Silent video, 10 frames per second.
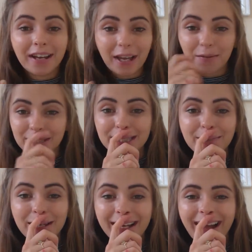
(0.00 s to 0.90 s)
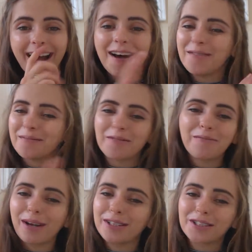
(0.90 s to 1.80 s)
kid was sleeping um,
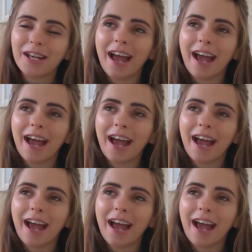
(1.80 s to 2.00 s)
which